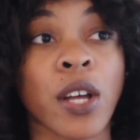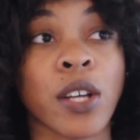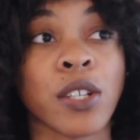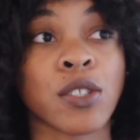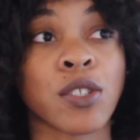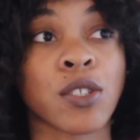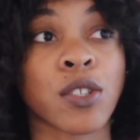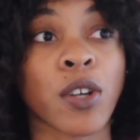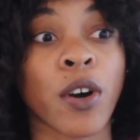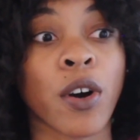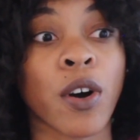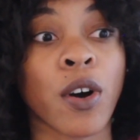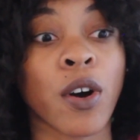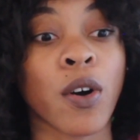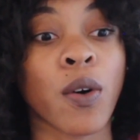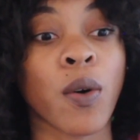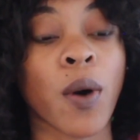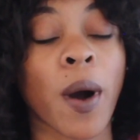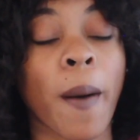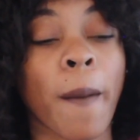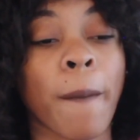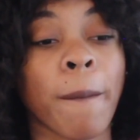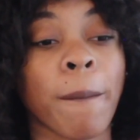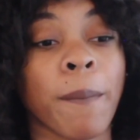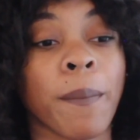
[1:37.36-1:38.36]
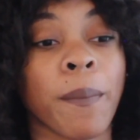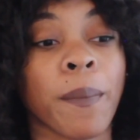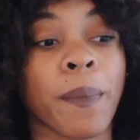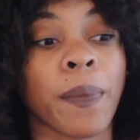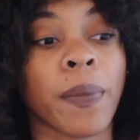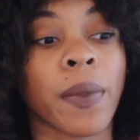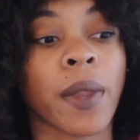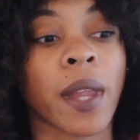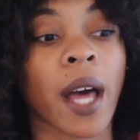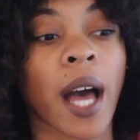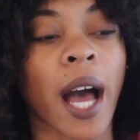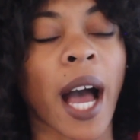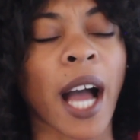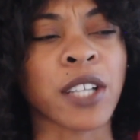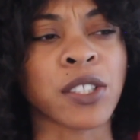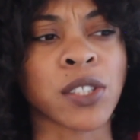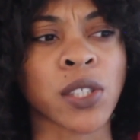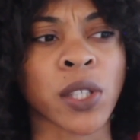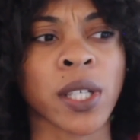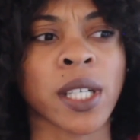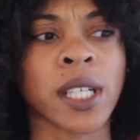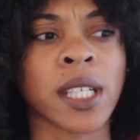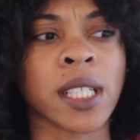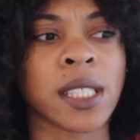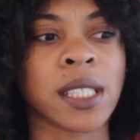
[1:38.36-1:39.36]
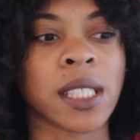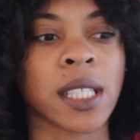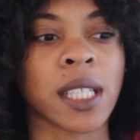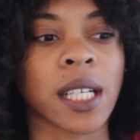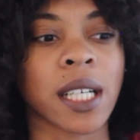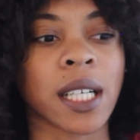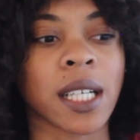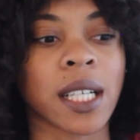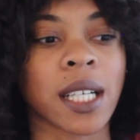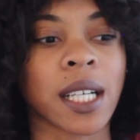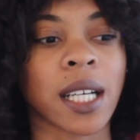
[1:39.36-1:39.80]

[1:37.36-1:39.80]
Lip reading: So I started